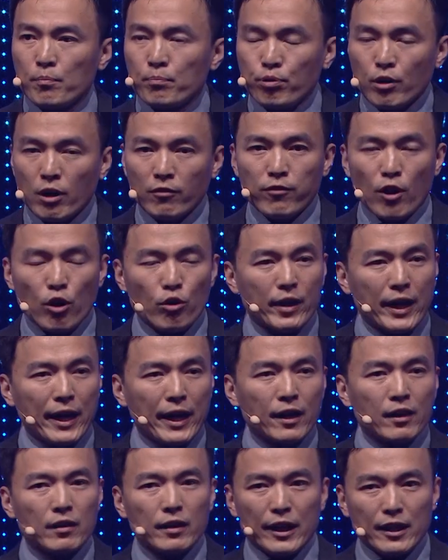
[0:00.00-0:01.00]

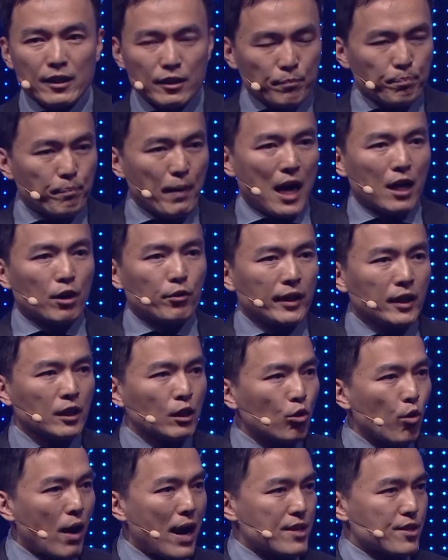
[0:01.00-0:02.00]
provoking,
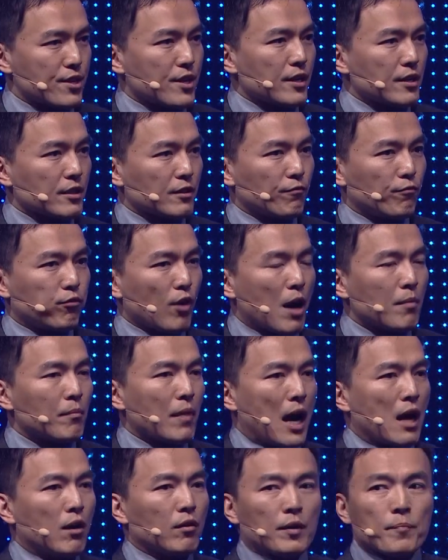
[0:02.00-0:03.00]
inspiring questions from
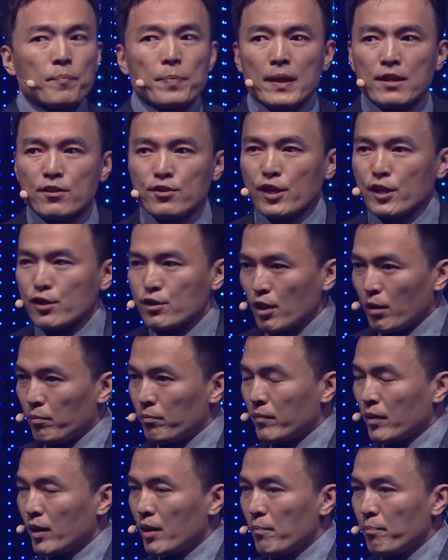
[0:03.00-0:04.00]
our
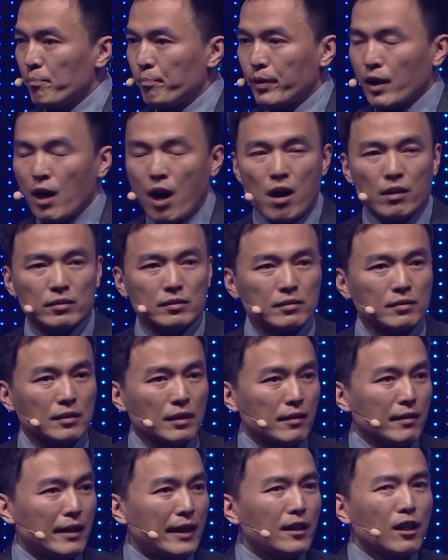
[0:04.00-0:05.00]
system because
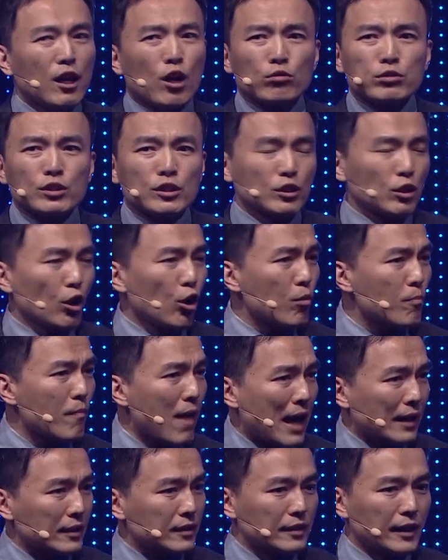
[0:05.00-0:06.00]
they know so
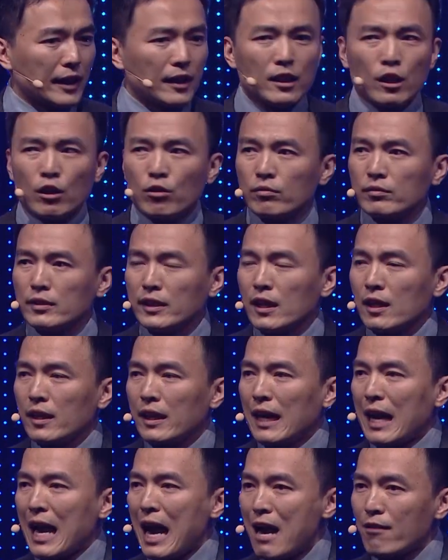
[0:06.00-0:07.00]
much. They know
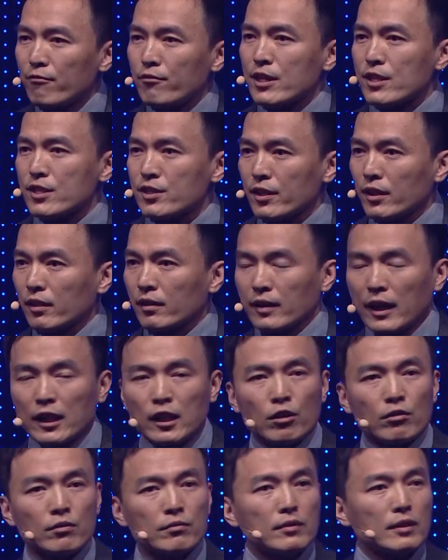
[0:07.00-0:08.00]
nearly everything. They know